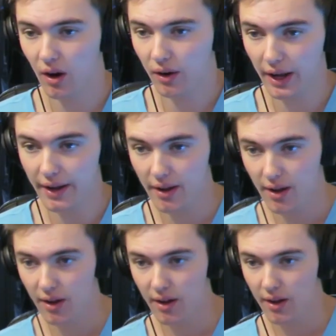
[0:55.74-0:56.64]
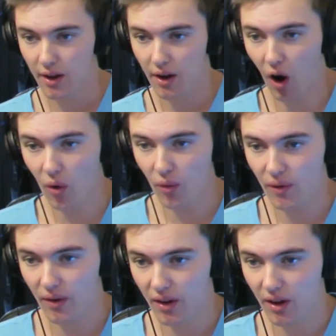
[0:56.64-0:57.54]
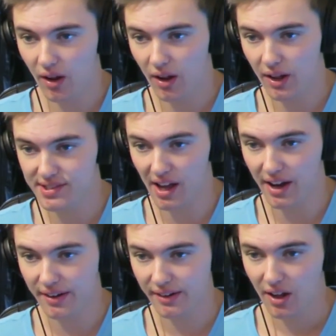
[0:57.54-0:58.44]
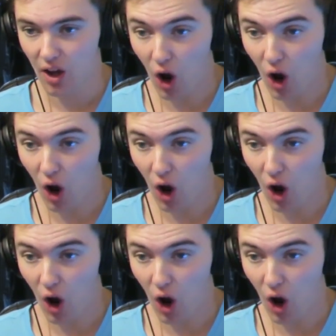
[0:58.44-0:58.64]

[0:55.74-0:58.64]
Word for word: Okay. Oh, exciting.